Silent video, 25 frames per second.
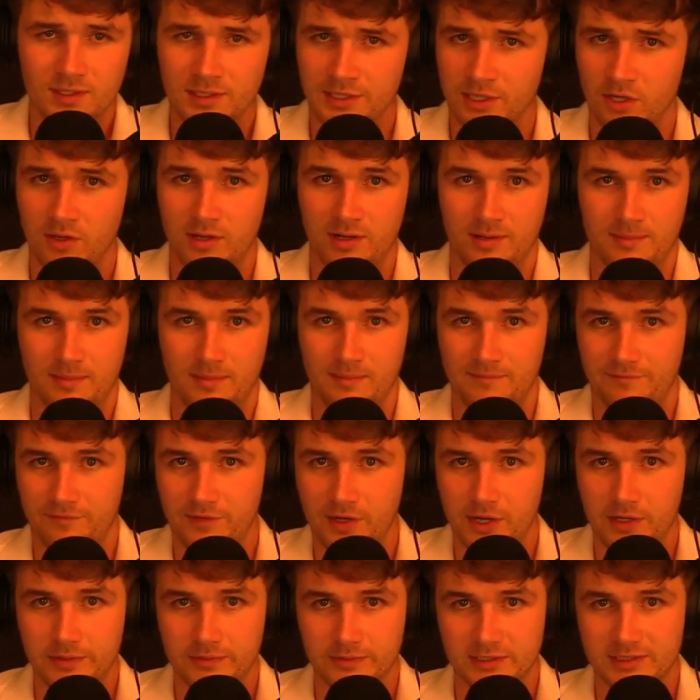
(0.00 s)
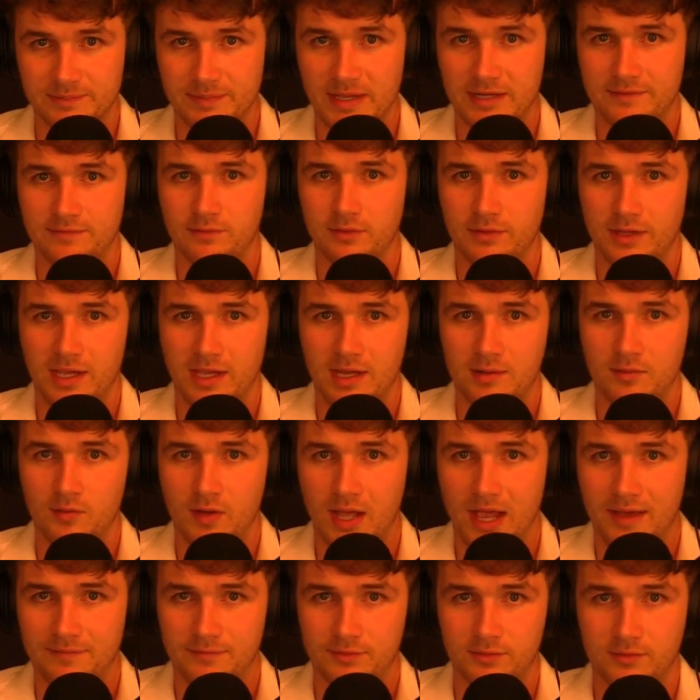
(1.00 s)
I'm very respectful of the
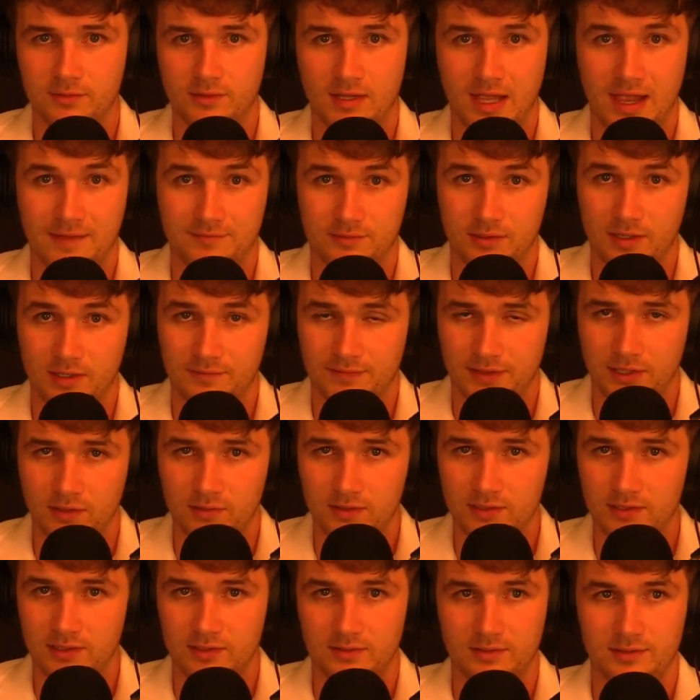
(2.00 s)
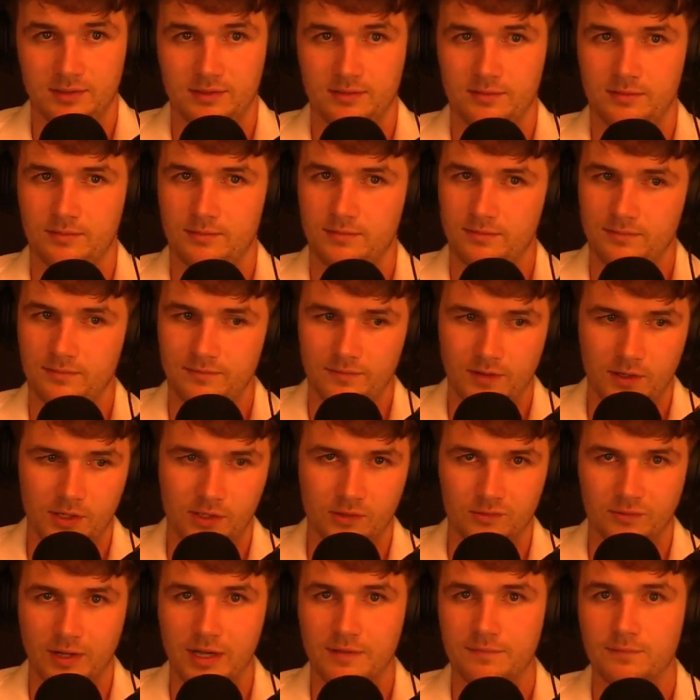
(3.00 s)
animal after I've killed it.
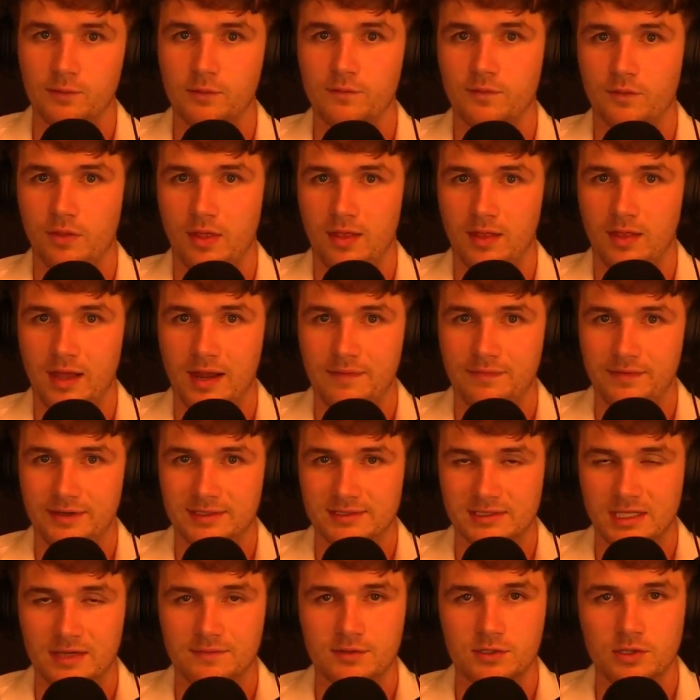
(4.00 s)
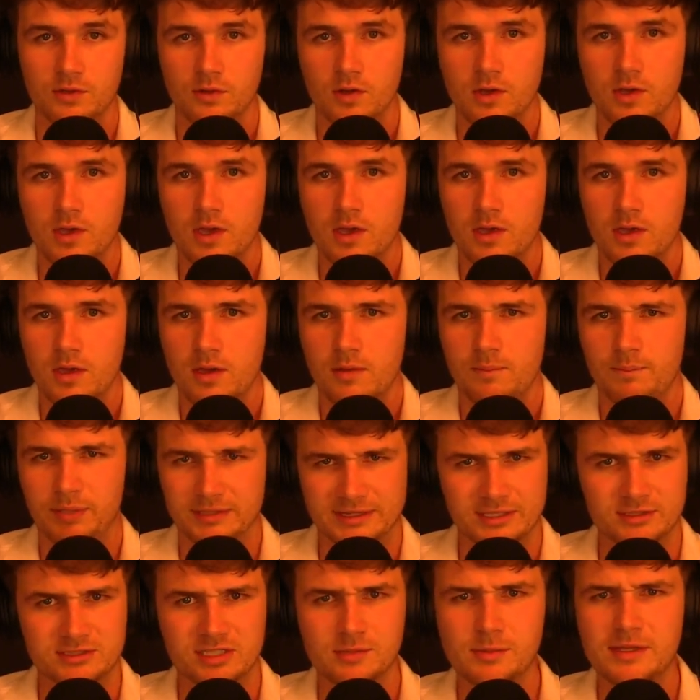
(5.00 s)
Very grateful for the life that it's given you.
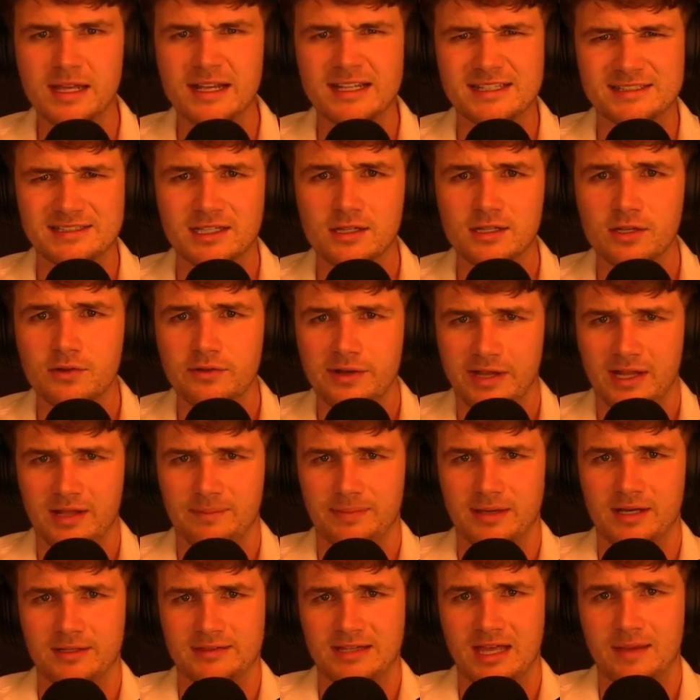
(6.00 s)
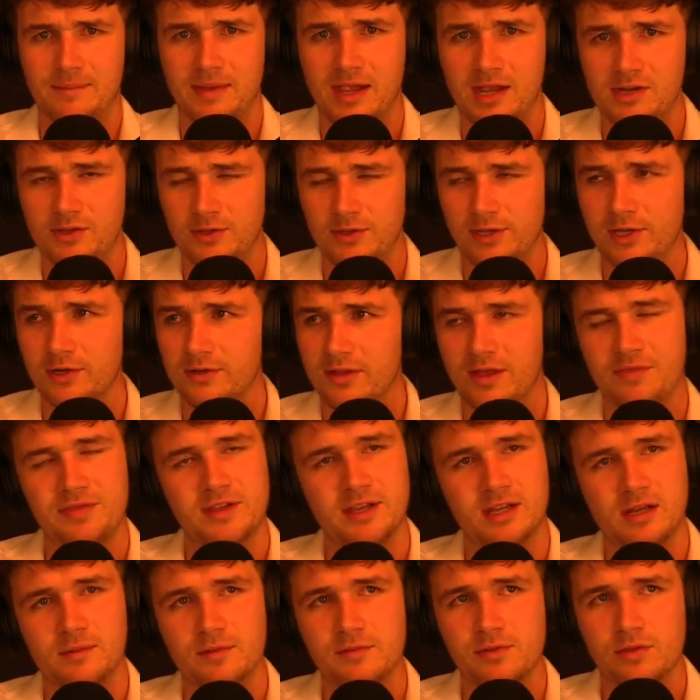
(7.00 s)
But there's something exhilarating about that, man. You hear that
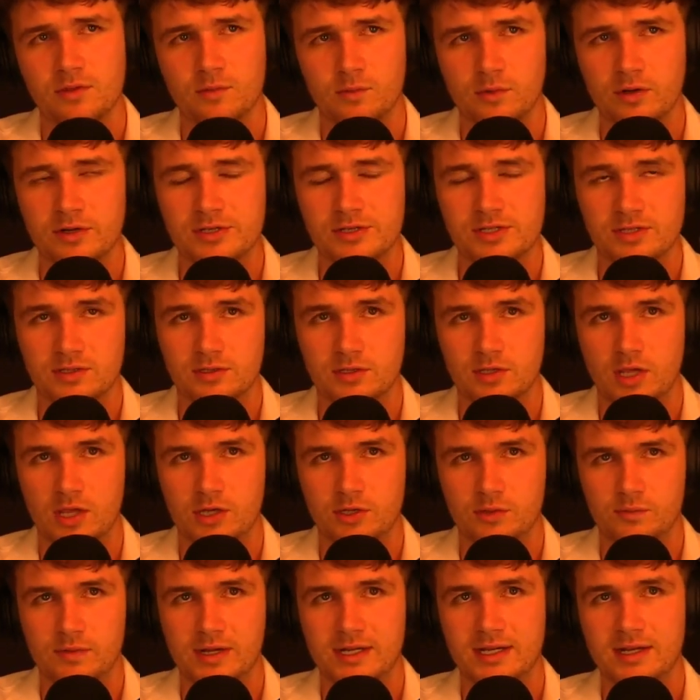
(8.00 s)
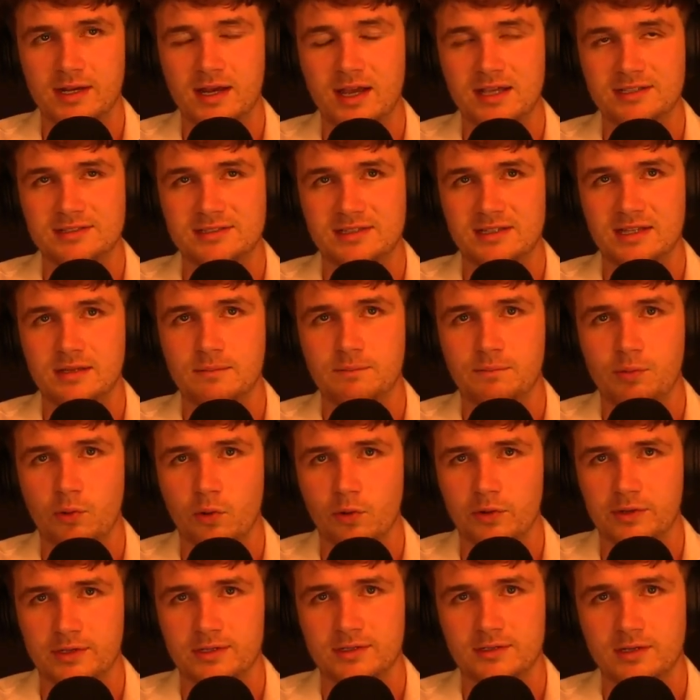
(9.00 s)
thing coming through the woods, and you recognize the
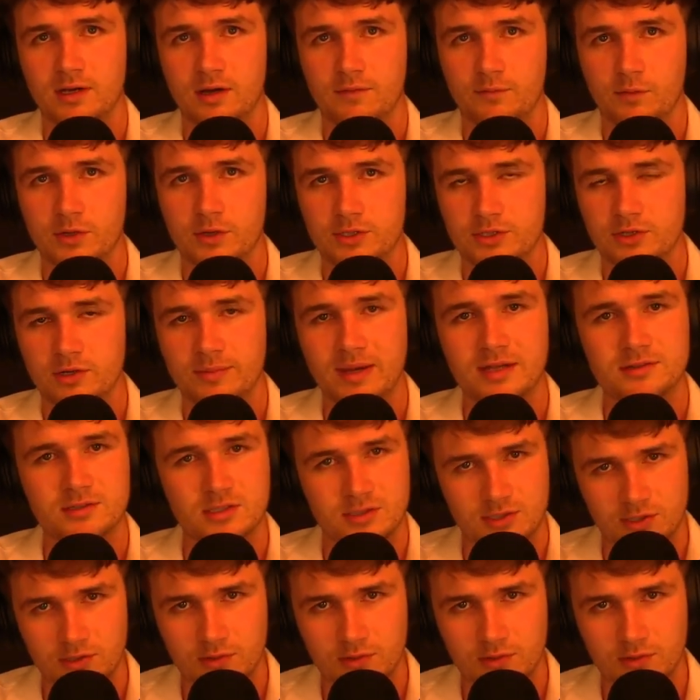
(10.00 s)
import of what you're about to